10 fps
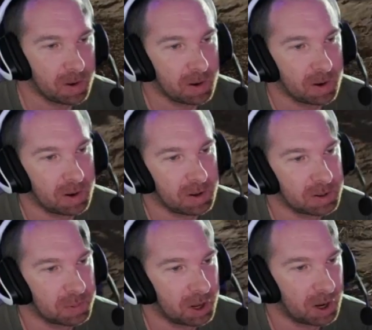
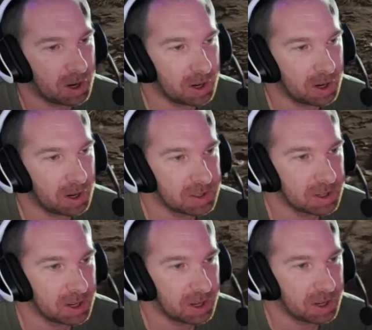supplies,
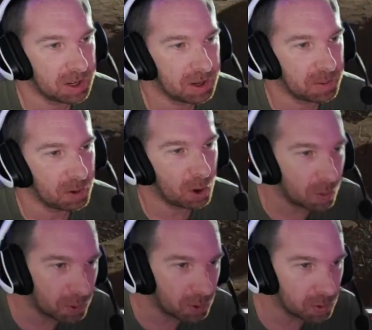and
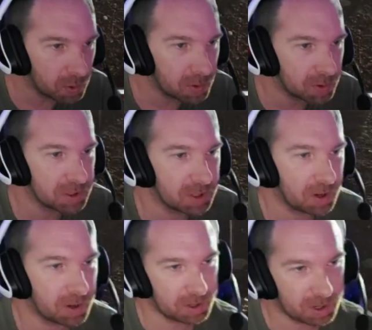opals, and
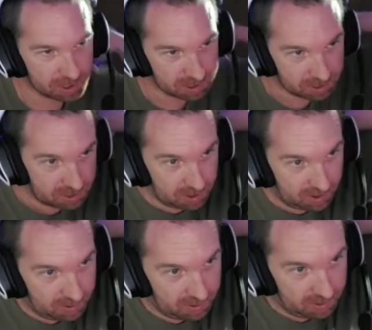all kinds of
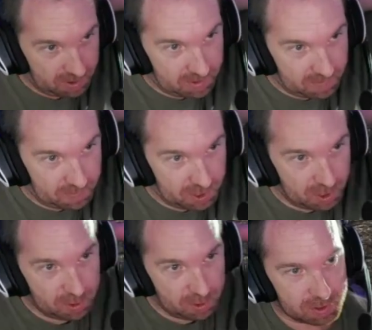stuff to
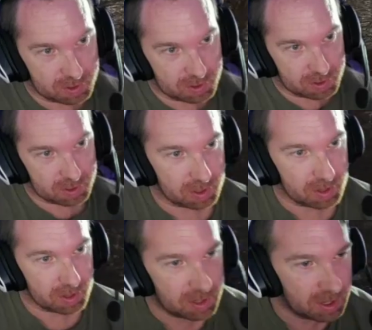use to get.
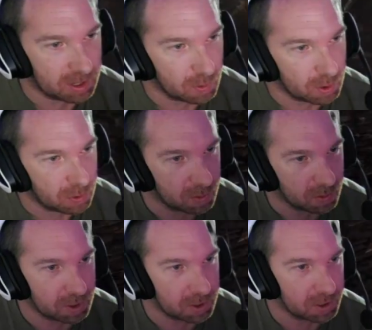Whoa,
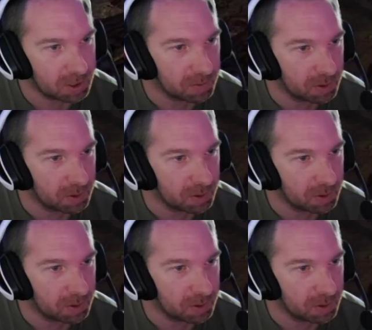where'd you come from?